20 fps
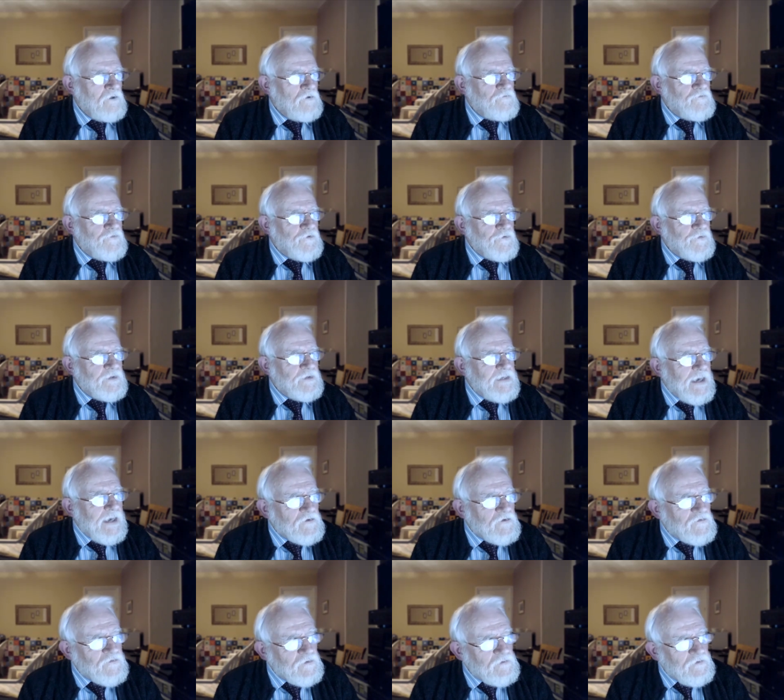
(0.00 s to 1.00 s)
for the
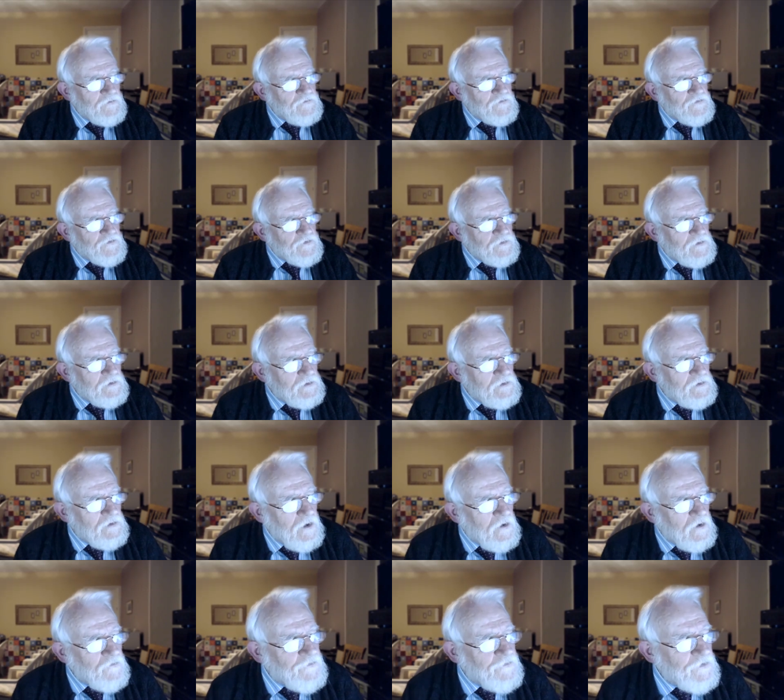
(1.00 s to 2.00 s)
excellency
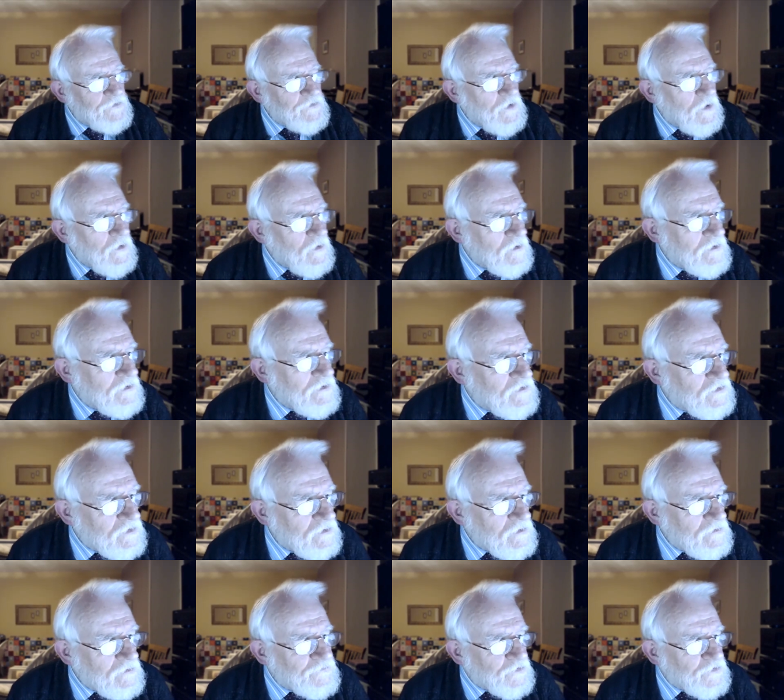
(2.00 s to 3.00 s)
of the knowledge
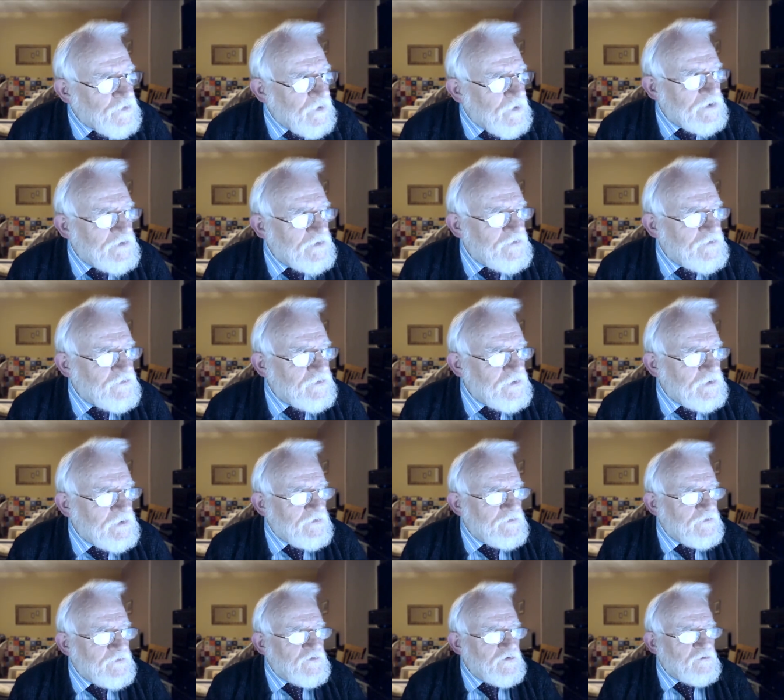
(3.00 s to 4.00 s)
of Christ
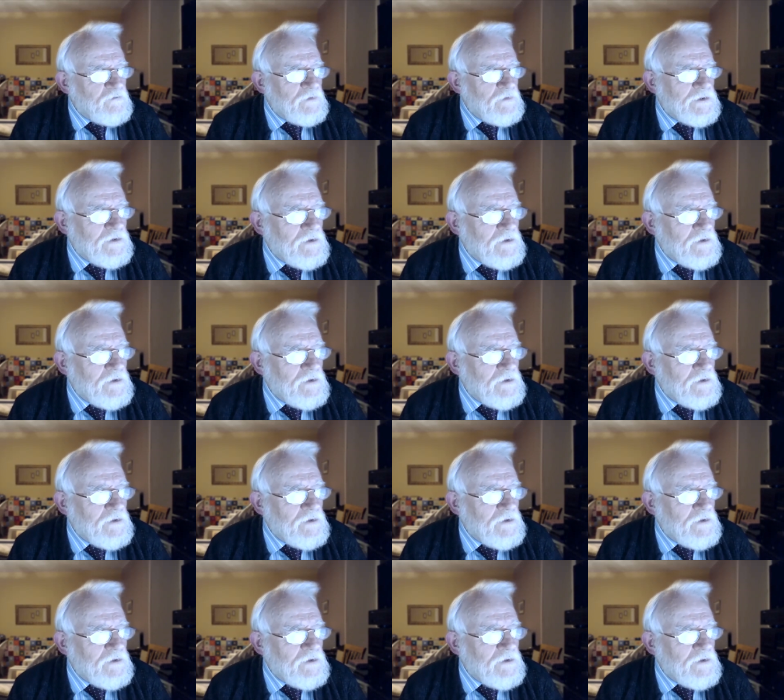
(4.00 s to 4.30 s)
Jesus my